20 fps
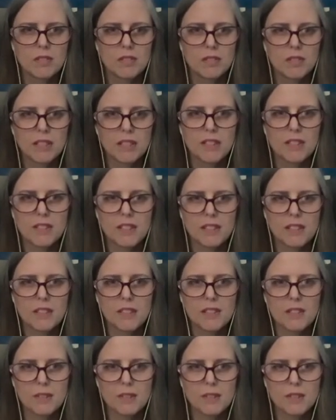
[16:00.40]
That's nice
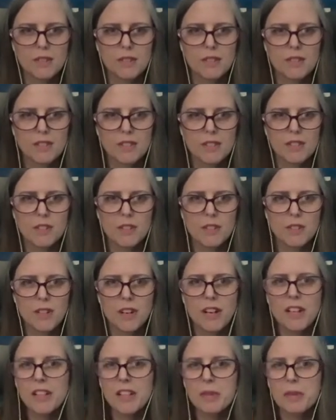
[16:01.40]
too.
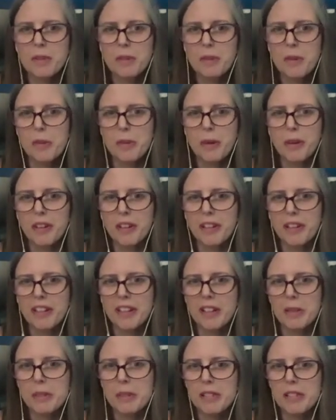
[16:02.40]
Talking with you about it, it
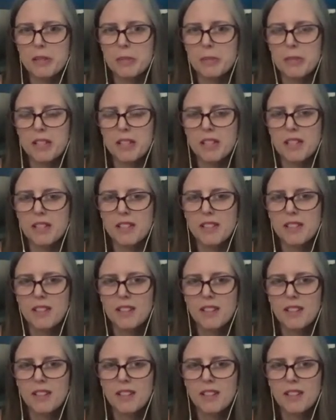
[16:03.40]
kind of makes me